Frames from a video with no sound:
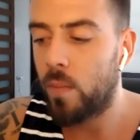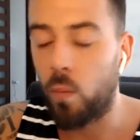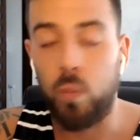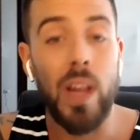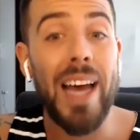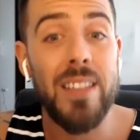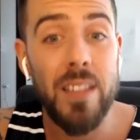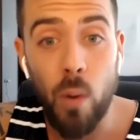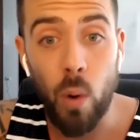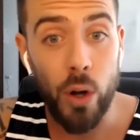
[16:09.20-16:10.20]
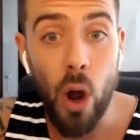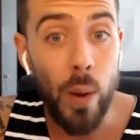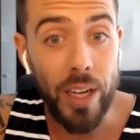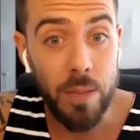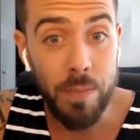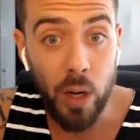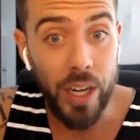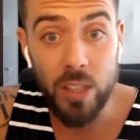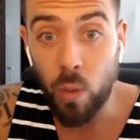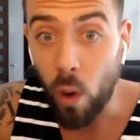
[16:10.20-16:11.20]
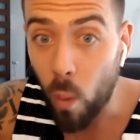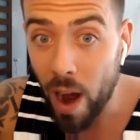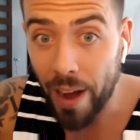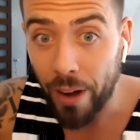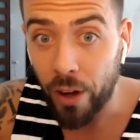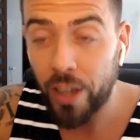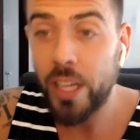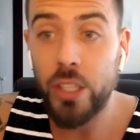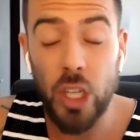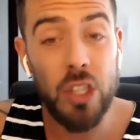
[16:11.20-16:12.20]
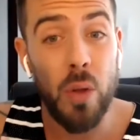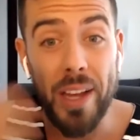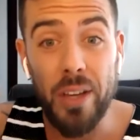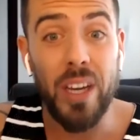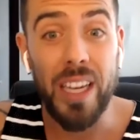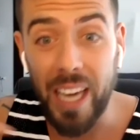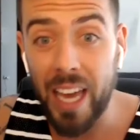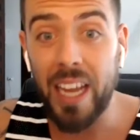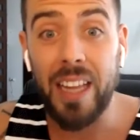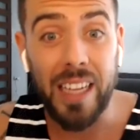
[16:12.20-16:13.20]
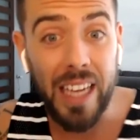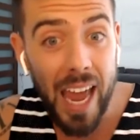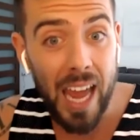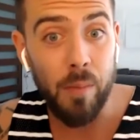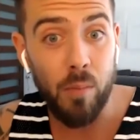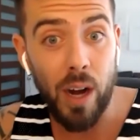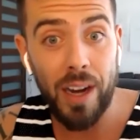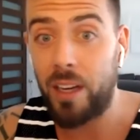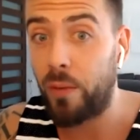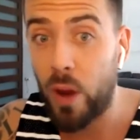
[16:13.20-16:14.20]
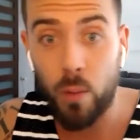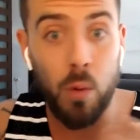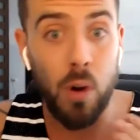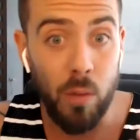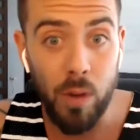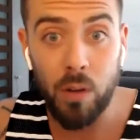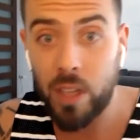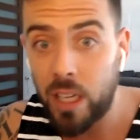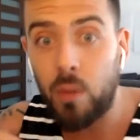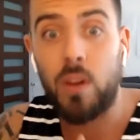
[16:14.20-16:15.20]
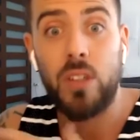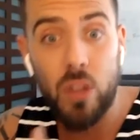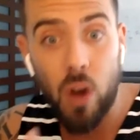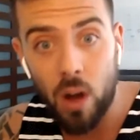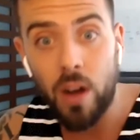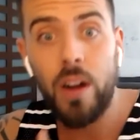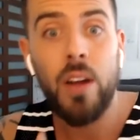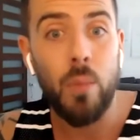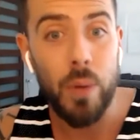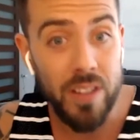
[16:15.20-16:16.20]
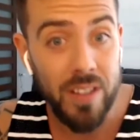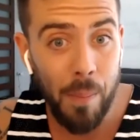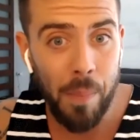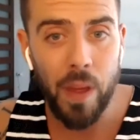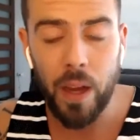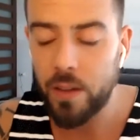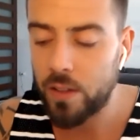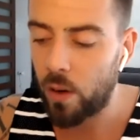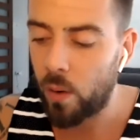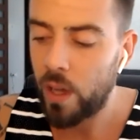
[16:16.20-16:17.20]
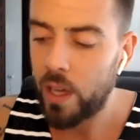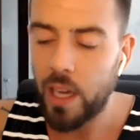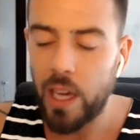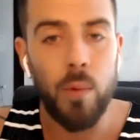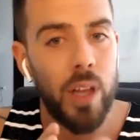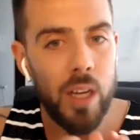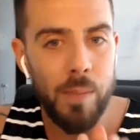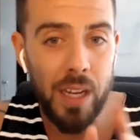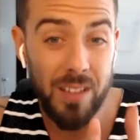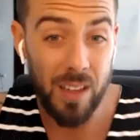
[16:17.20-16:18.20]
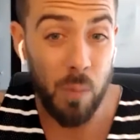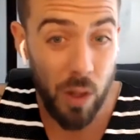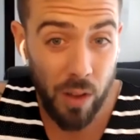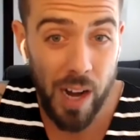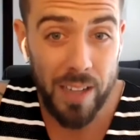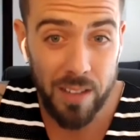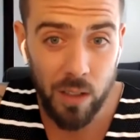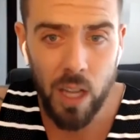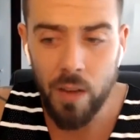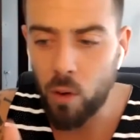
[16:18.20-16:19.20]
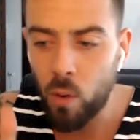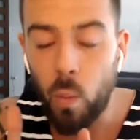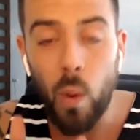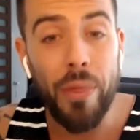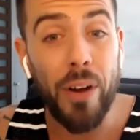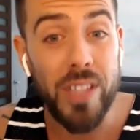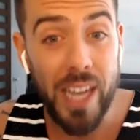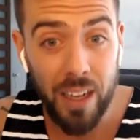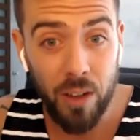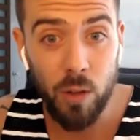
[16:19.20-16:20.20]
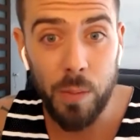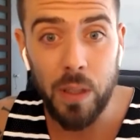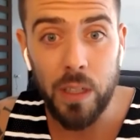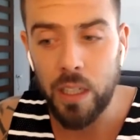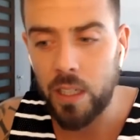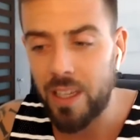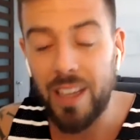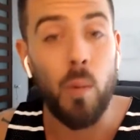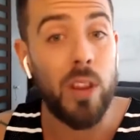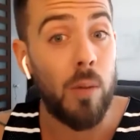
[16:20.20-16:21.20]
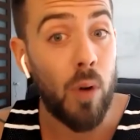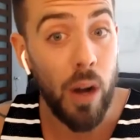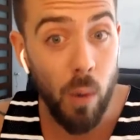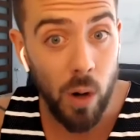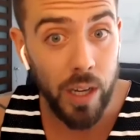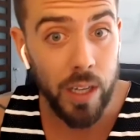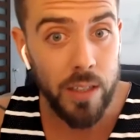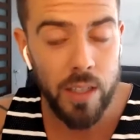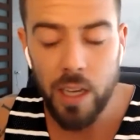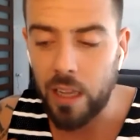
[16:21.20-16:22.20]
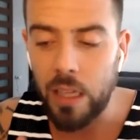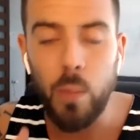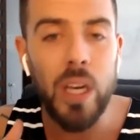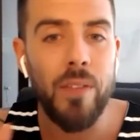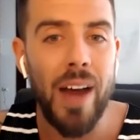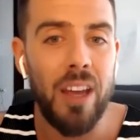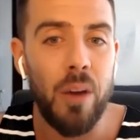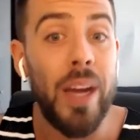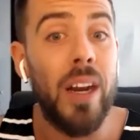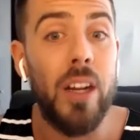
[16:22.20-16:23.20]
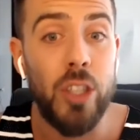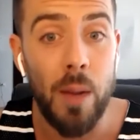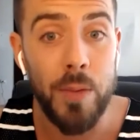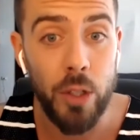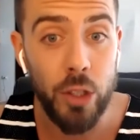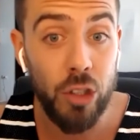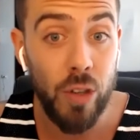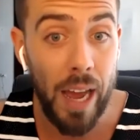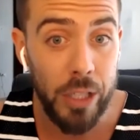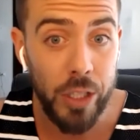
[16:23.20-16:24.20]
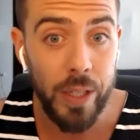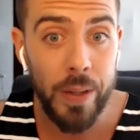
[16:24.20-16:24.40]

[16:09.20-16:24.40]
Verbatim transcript: less or no experience required just so that you can get in the game, right? And you've never worked remotely, you want to start with something. So it really depends on where they're at skill level, what their technical ability is, and then what their priority is. And then we evaluate a job search strategy.